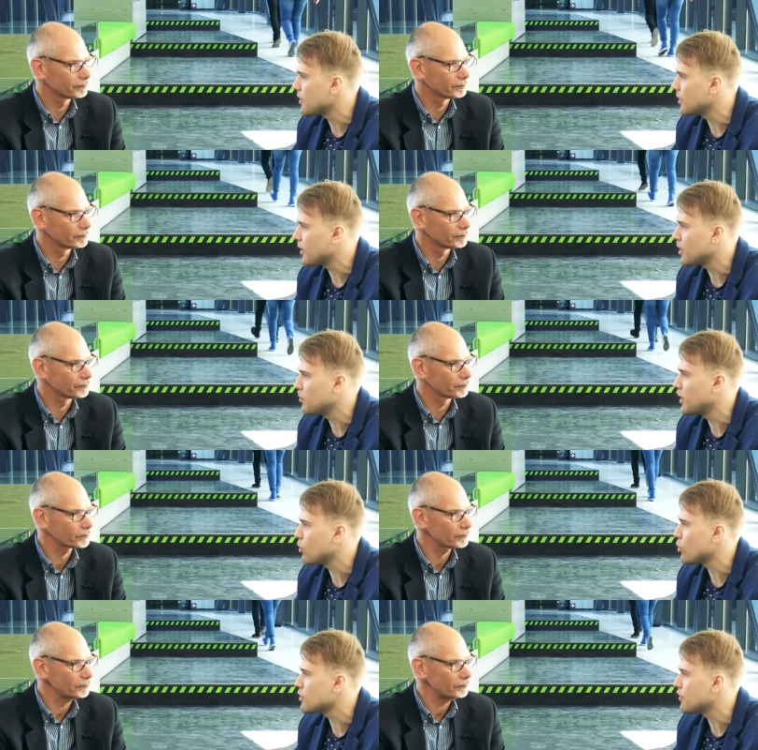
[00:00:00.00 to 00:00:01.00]
Speaker 1: it can be
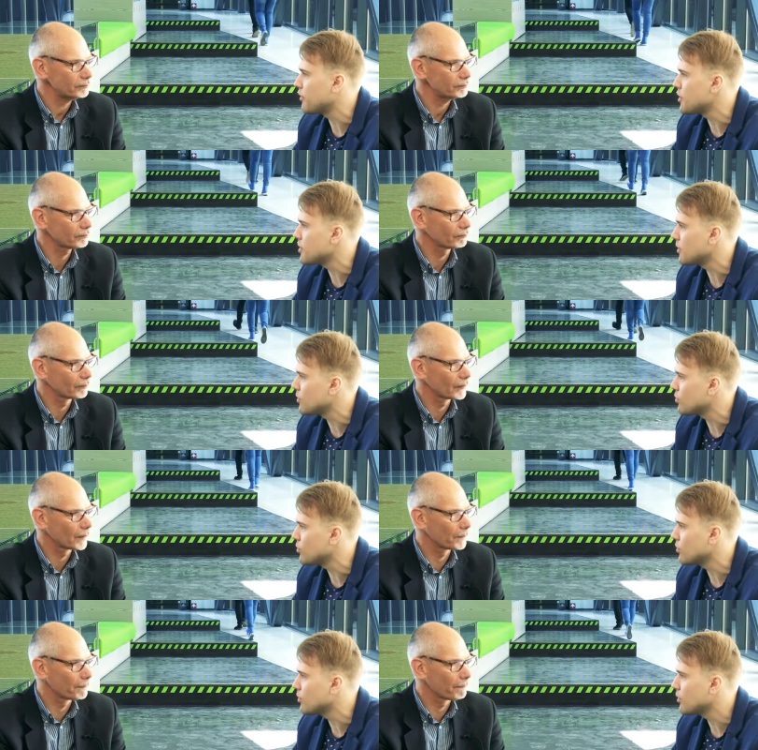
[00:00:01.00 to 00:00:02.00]
cost efficient
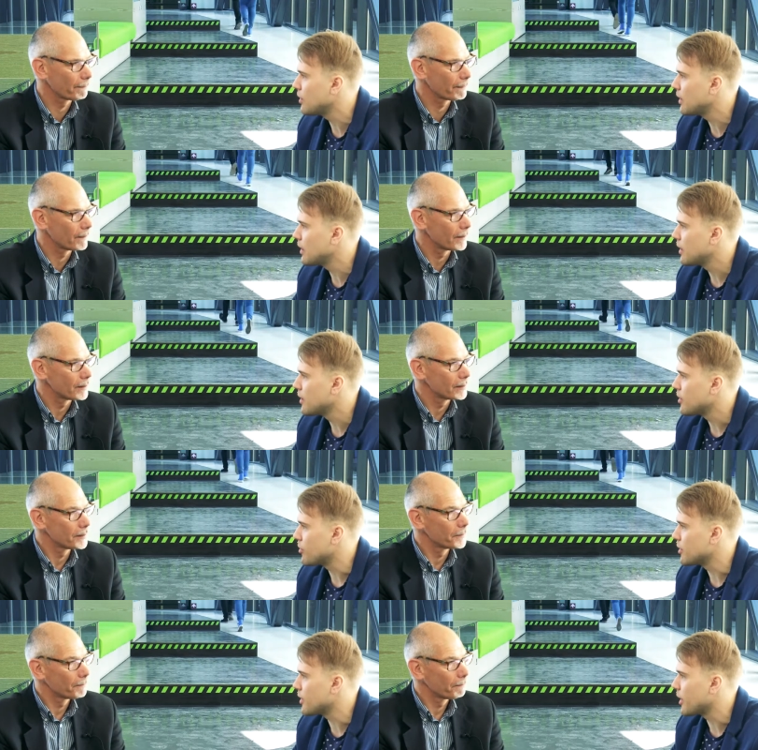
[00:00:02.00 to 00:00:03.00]
to
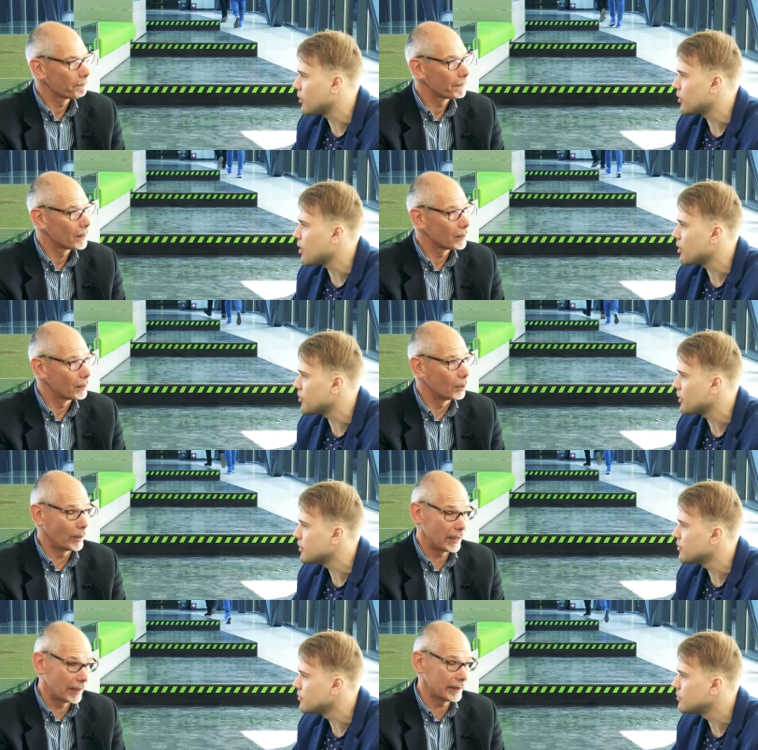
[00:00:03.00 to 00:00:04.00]
recycle concrete?
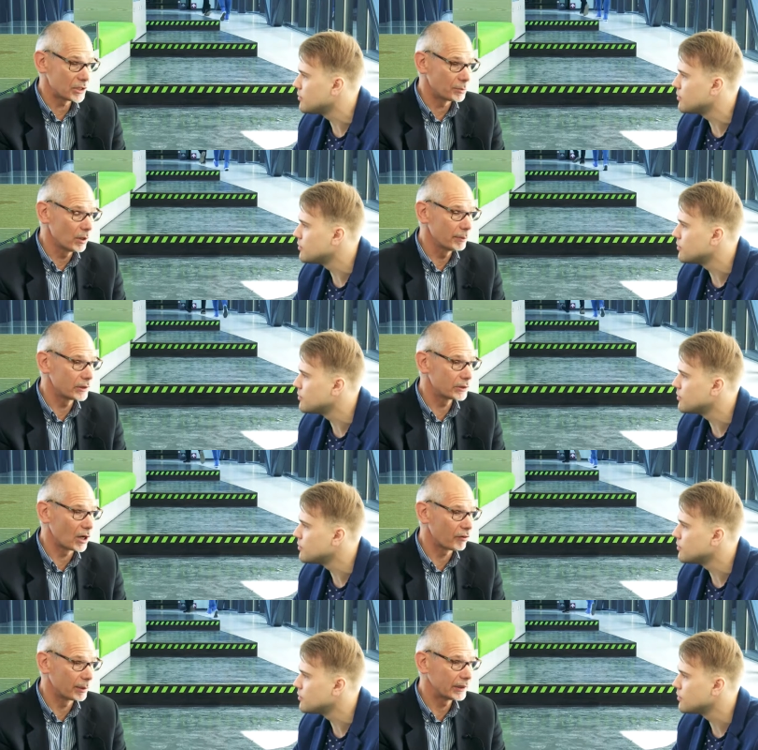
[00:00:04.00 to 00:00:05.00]
Well, at this moment, the
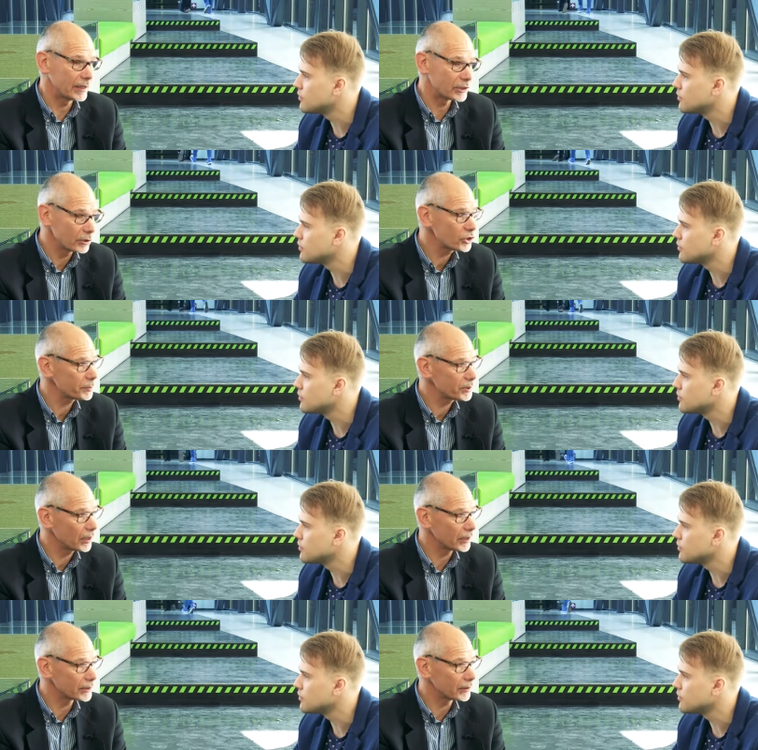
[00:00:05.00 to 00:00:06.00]
government is not
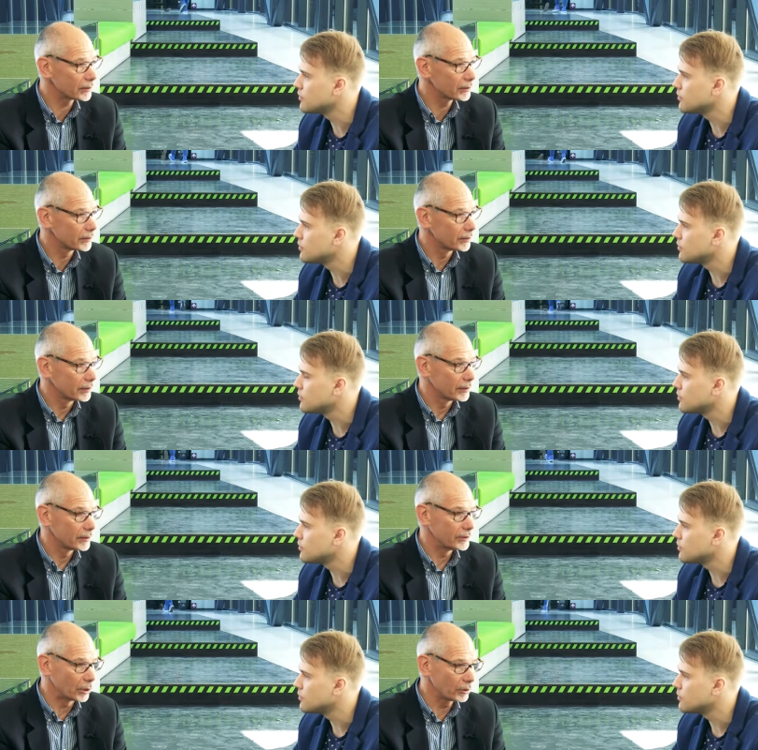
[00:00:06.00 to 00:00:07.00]
subsidizing.
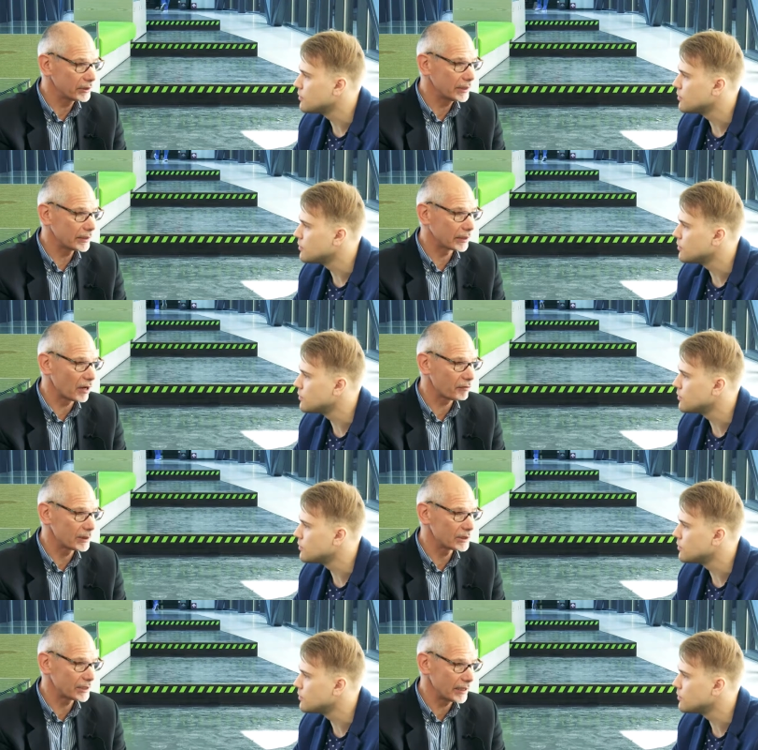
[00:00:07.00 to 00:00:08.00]
The only thing the
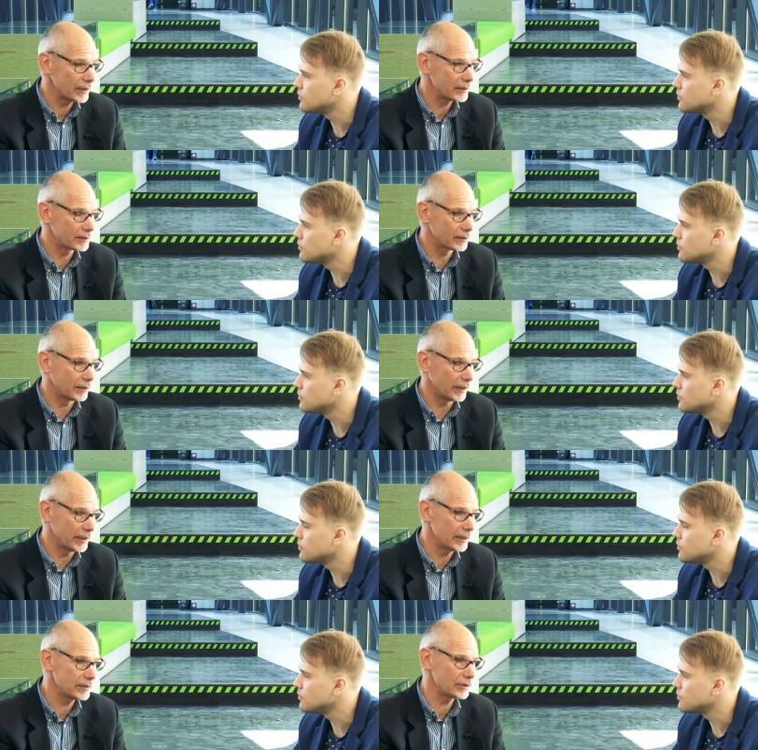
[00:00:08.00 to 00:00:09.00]
government said
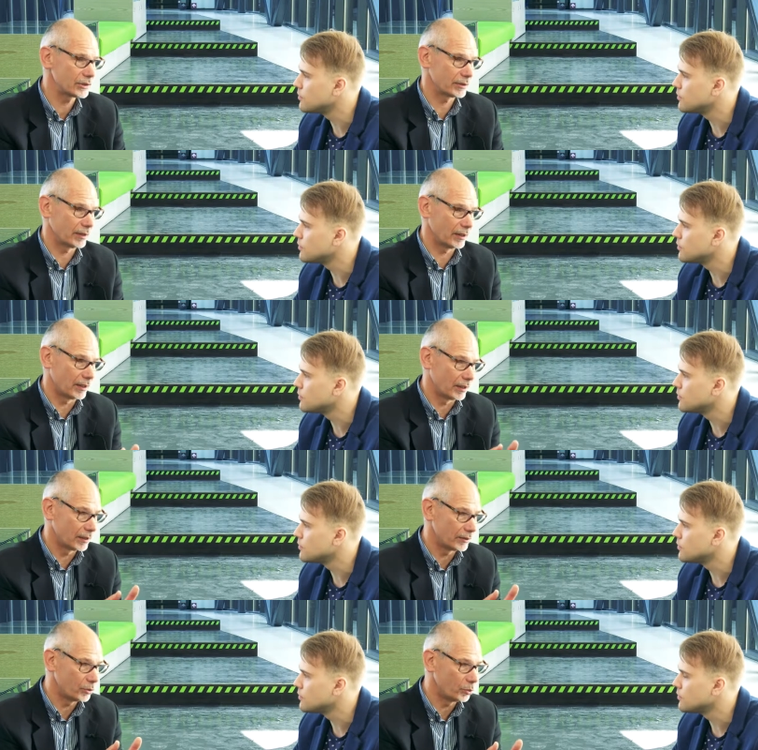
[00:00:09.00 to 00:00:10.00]
is
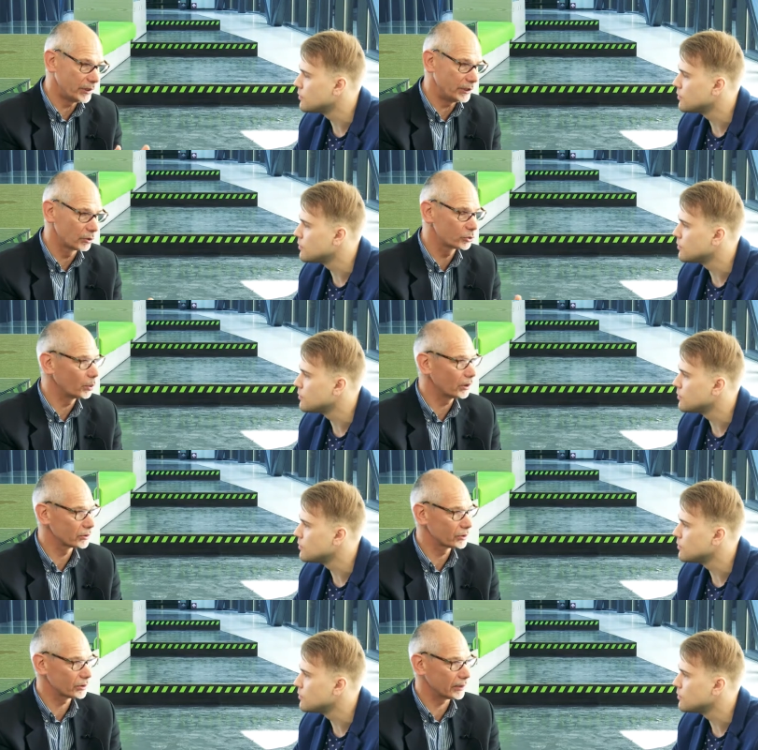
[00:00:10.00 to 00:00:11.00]
uh, we don't
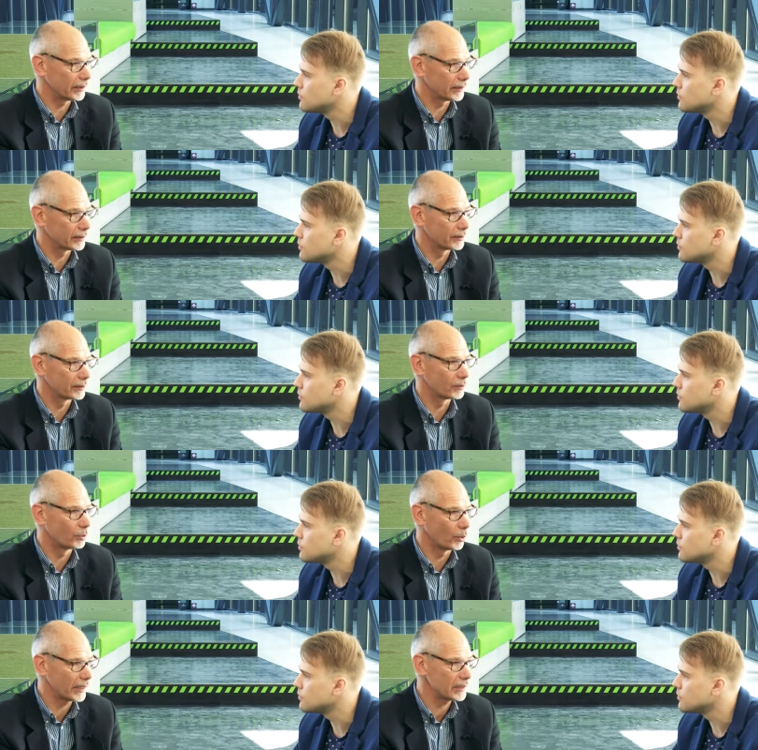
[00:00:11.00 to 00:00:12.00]
want uh,
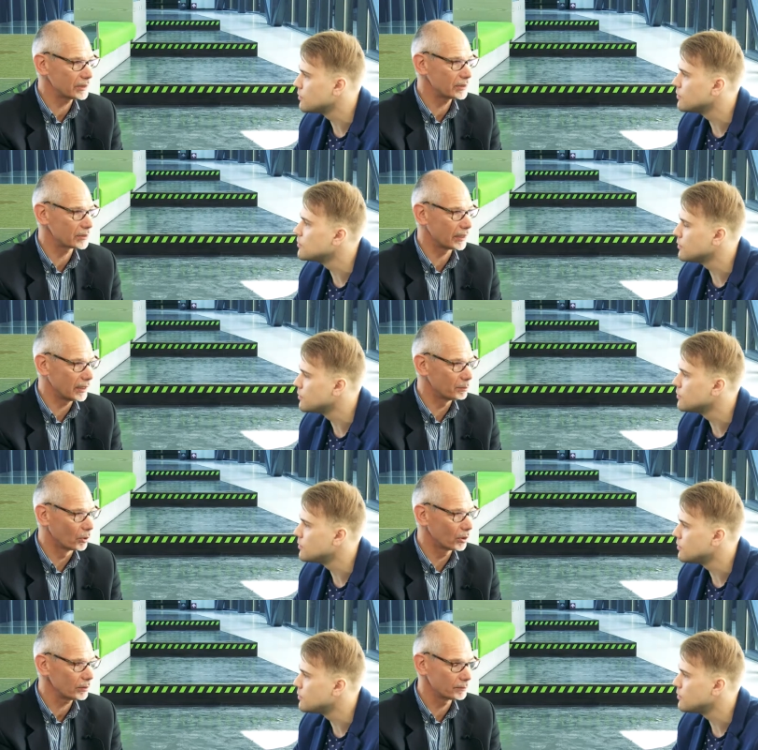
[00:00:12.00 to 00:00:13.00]
waste
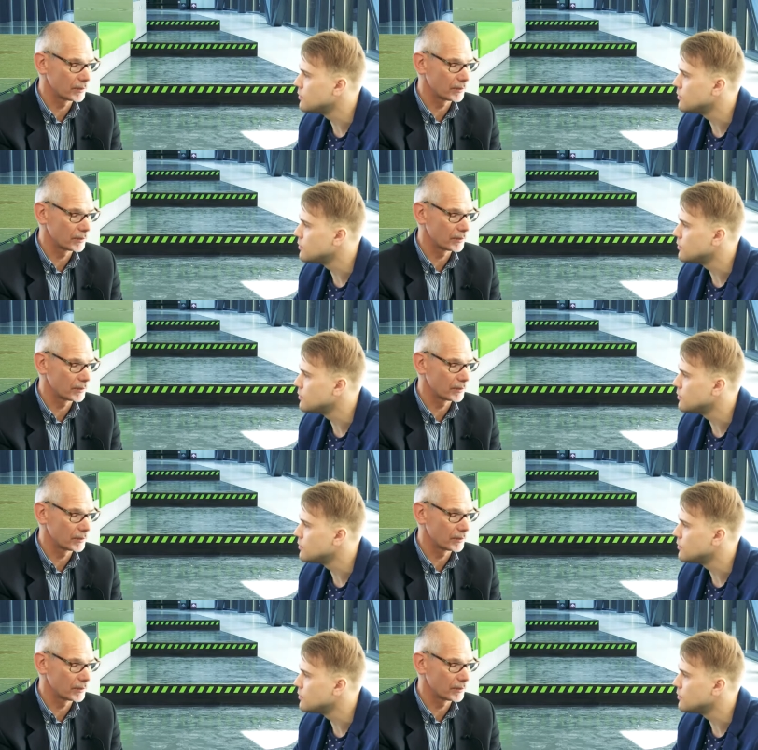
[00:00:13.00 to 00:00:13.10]
anymore.